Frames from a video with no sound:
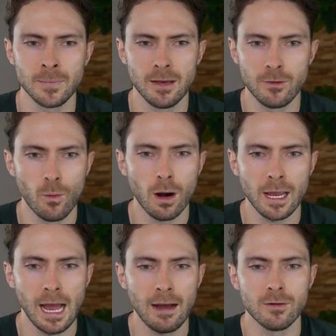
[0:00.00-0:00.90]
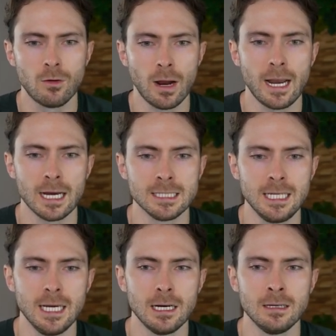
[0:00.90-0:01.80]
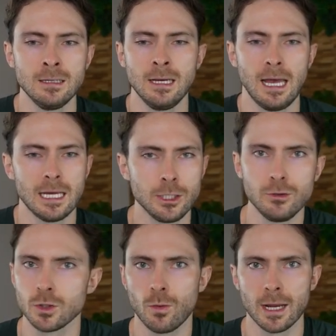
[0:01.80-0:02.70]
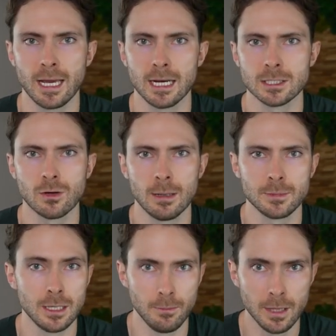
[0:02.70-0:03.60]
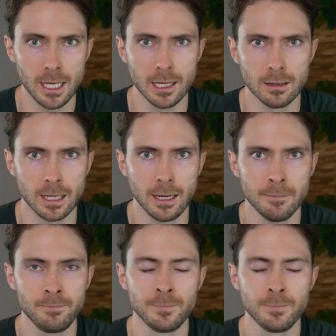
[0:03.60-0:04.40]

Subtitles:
if you already have a great idea and you just want to get a script immediately.